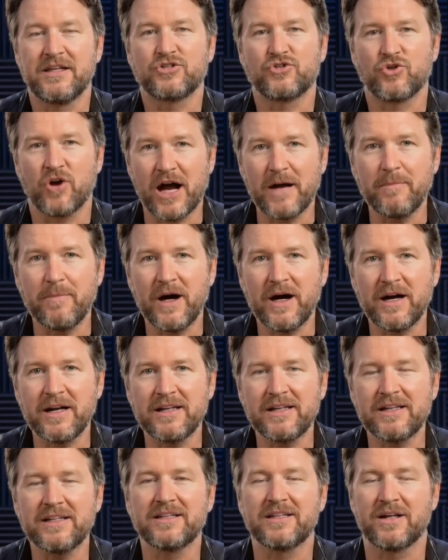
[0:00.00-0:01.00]

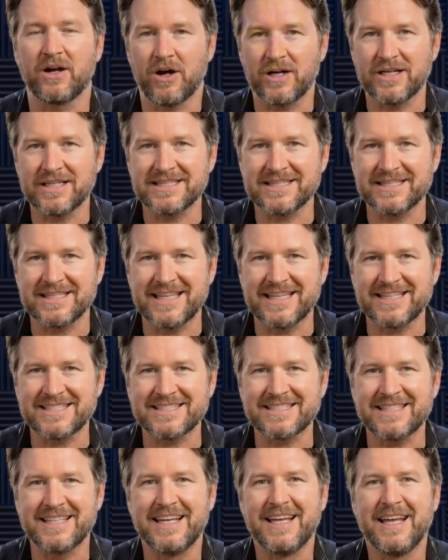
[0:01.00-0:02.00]
Tripod, longest
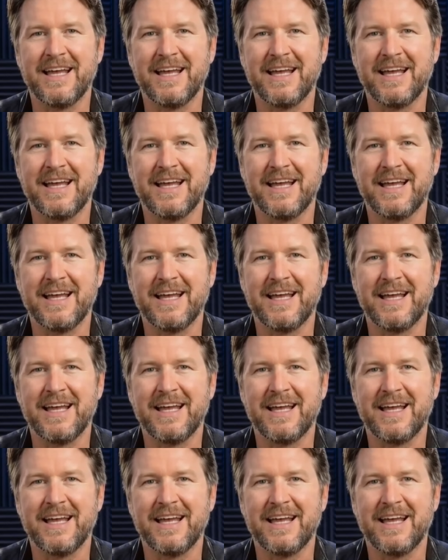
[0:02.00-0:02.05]
lens,